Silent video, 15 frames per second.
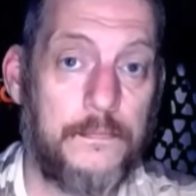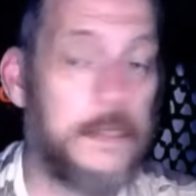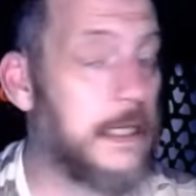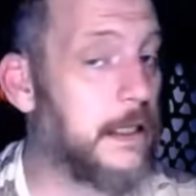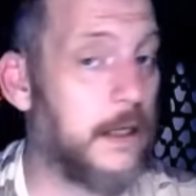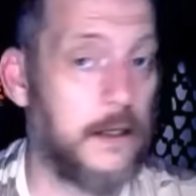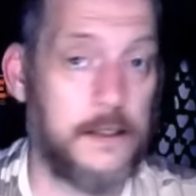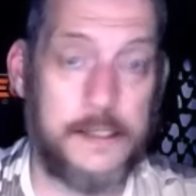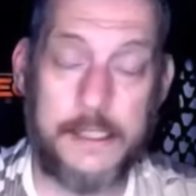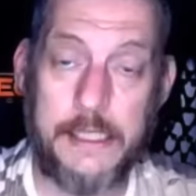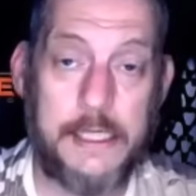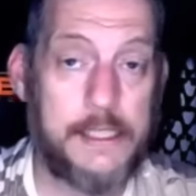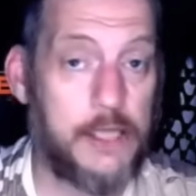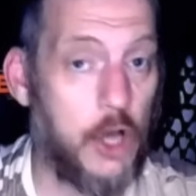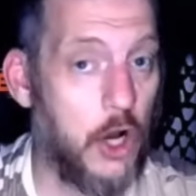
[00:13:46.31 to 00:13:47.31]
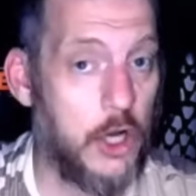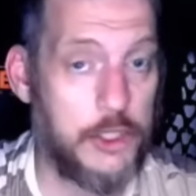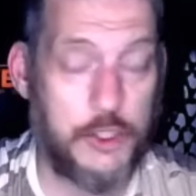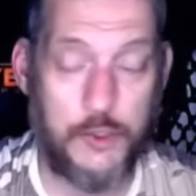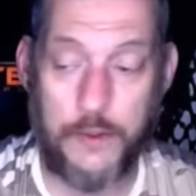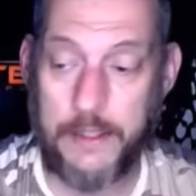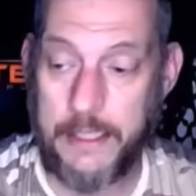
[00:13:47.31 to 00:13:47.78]
because this
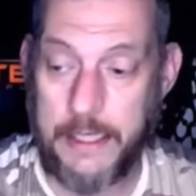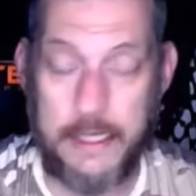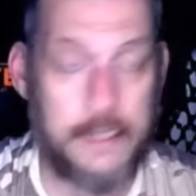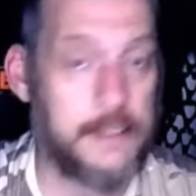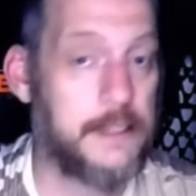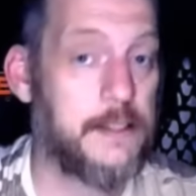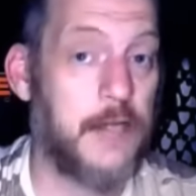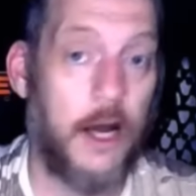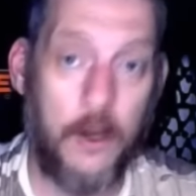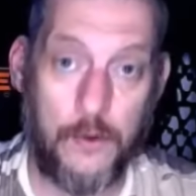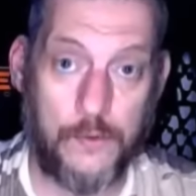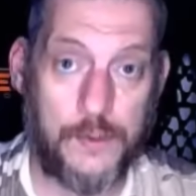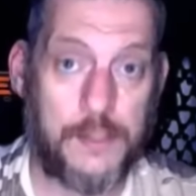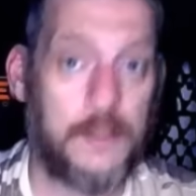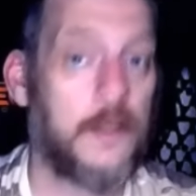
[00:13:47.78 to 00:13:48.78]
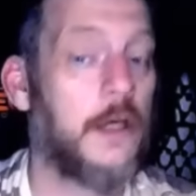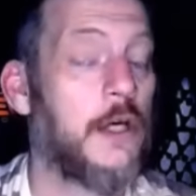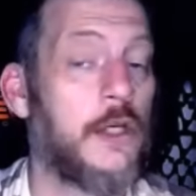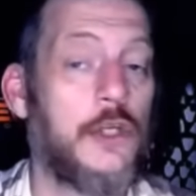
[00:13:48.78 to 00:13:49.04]
country is toast.